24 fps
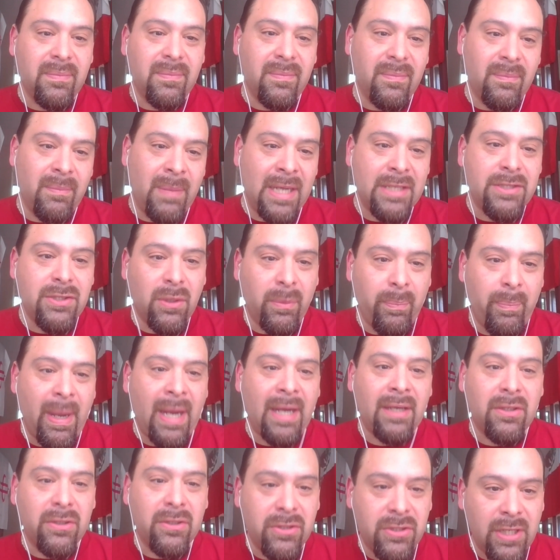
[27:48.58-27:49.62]
Macho
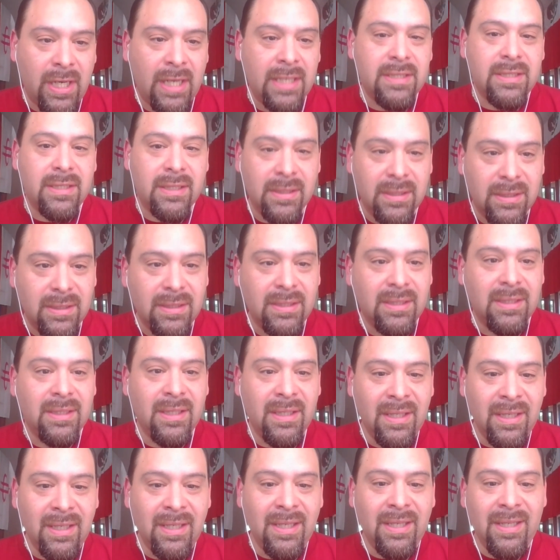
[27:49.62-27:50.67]
Paco tries to,
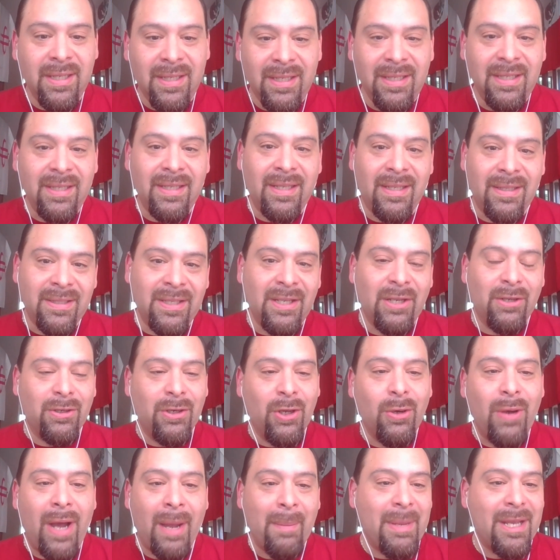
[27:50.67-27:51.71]
you know, no,
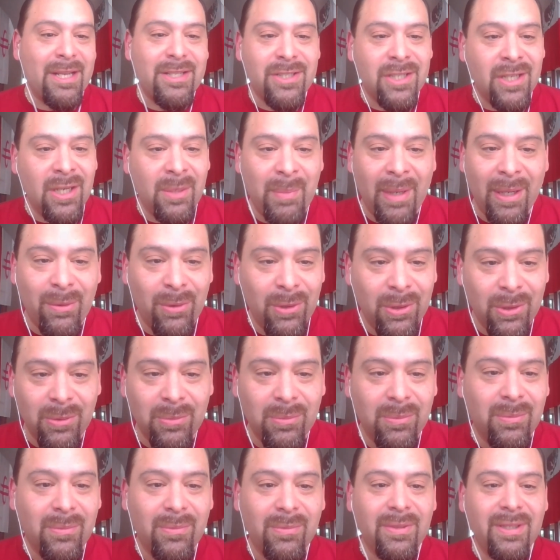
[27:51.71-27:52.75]
I'm not sharing my
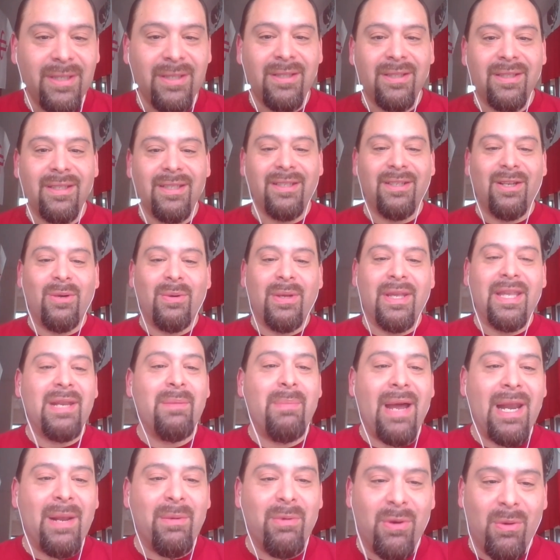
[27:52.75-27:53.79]
room, you know, with
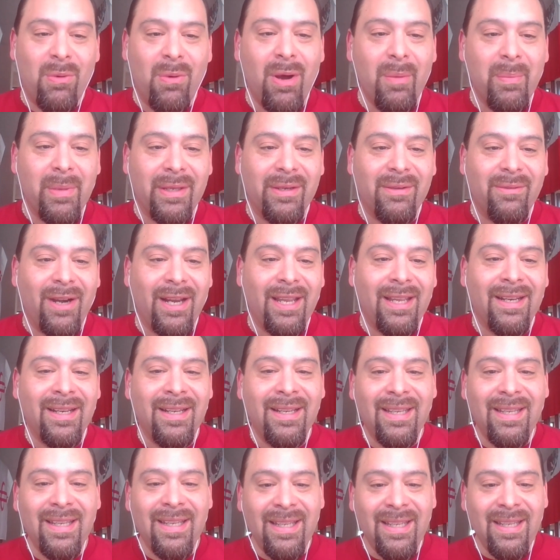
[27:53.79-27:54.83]
anybody but a woman, right?
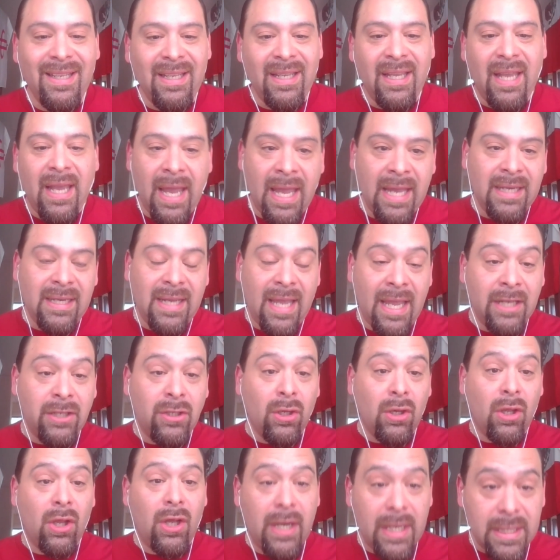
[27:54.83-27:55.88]
And
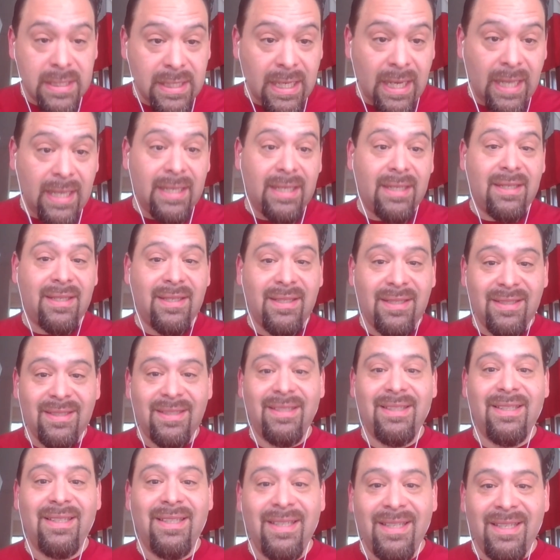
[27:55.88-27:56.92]
Dolores like
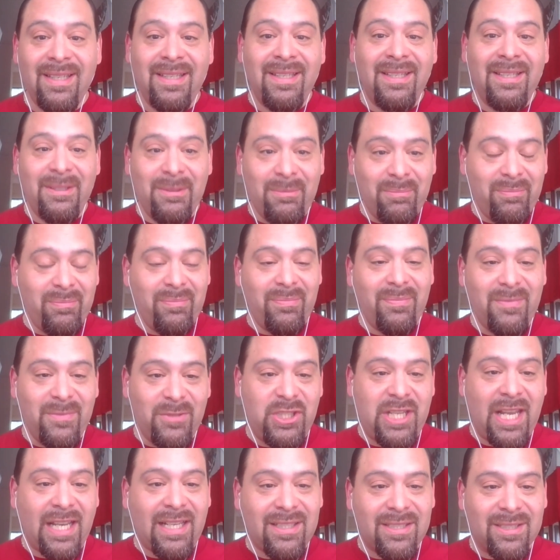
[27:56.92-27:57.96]

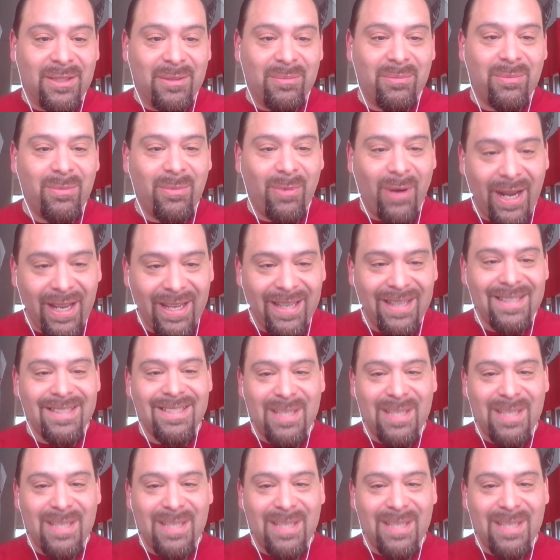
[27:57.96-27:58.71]
checks him, right?